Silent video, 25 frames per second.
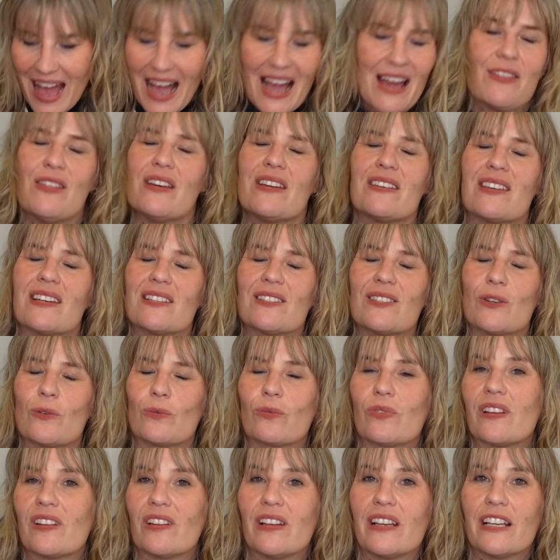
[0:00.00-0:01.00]
I think that's a
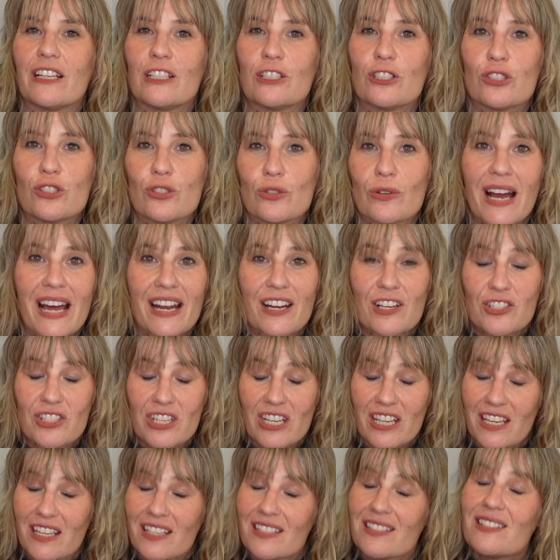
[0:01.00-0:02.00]
really good
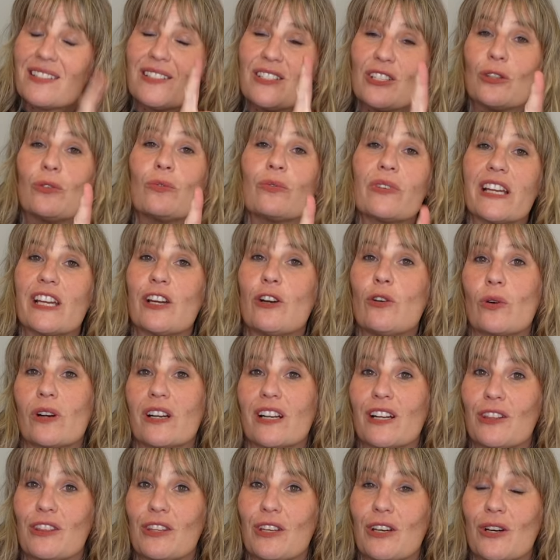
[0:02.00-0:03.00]
strategy. Still record
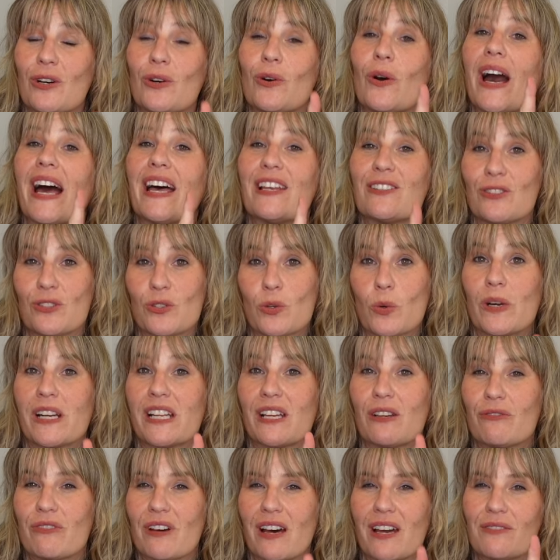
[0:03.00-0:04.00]
it though as
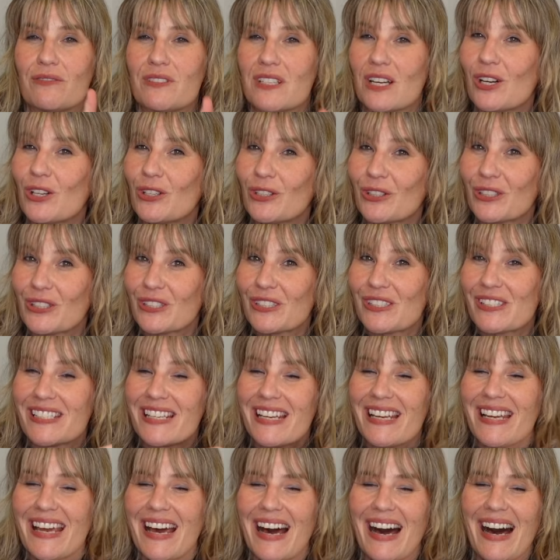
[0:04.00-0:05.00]
$25
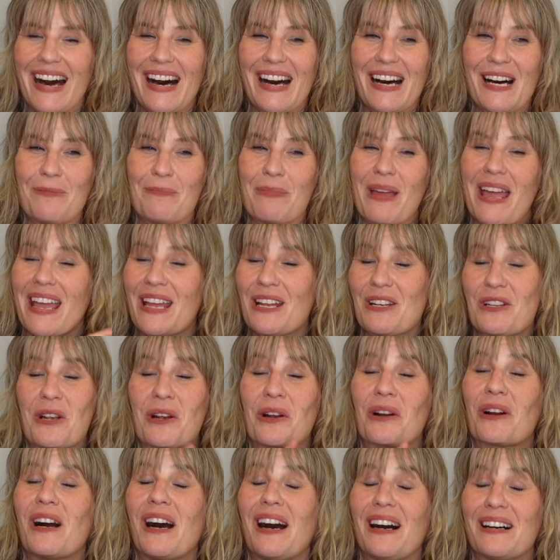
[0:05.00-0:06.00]
um, in your
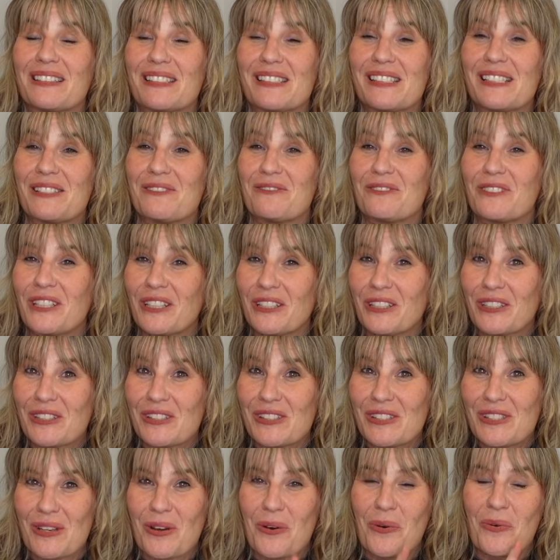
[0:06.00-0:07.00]
cost of
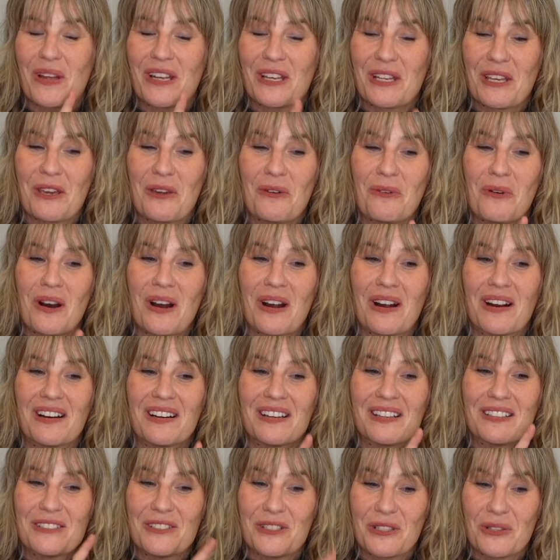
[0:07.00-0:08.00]
goods when you
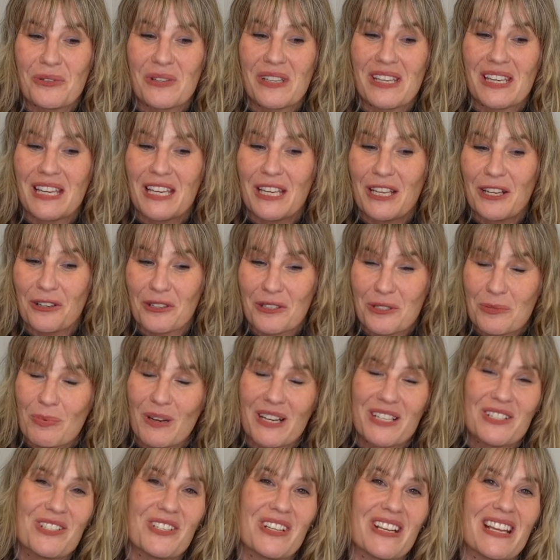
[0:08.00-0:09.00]
are doing your
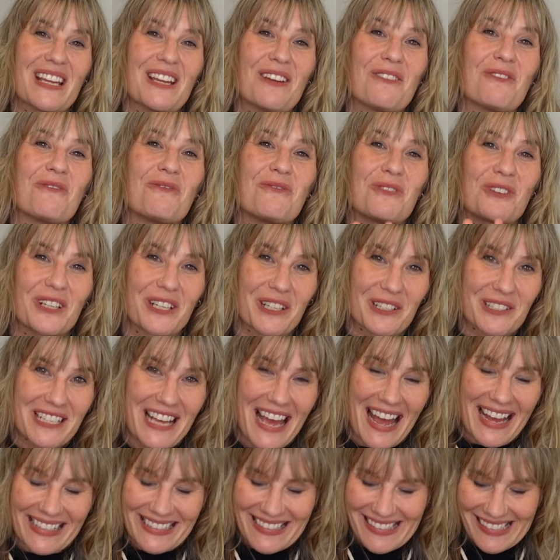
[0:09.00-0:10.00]
spreadsheet for your
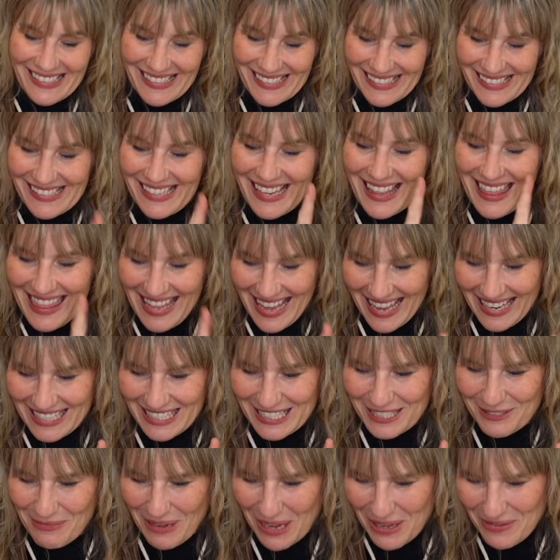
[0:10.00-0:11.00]
taxes. That
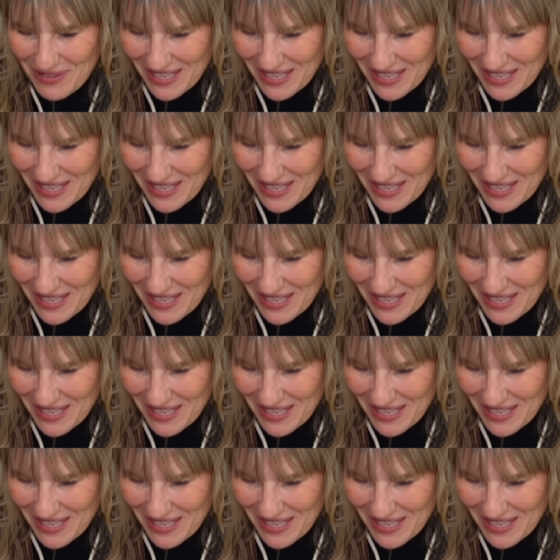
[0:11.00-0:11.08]
is my